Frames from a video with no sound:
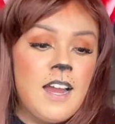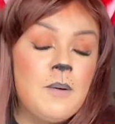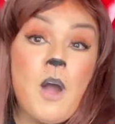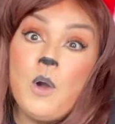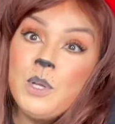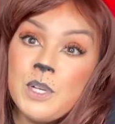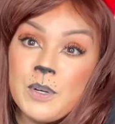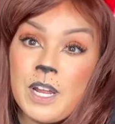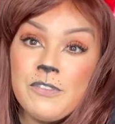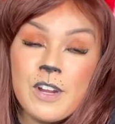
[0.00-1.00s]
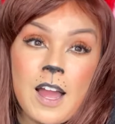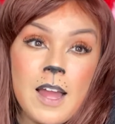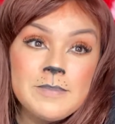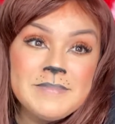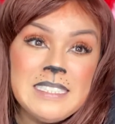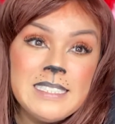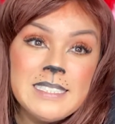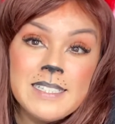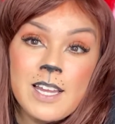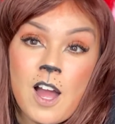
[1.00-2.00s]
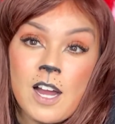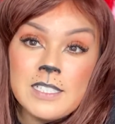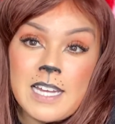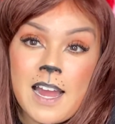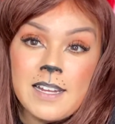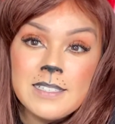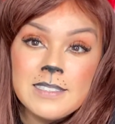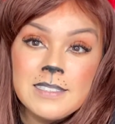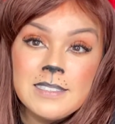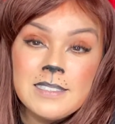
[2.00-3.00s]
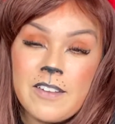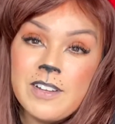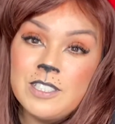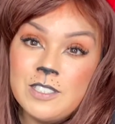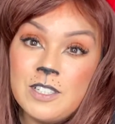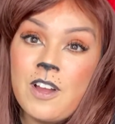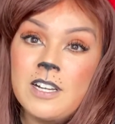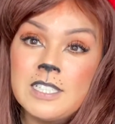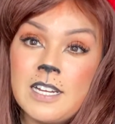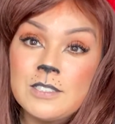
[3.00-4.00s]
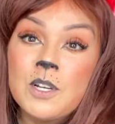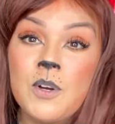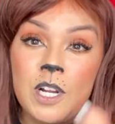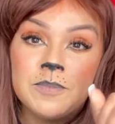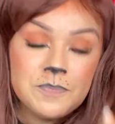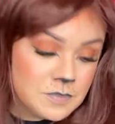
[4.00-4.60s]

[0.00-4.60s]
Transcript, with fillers: Um, oh, you know what I forgot? The contacts. I forgot to do the contacts. Hold on.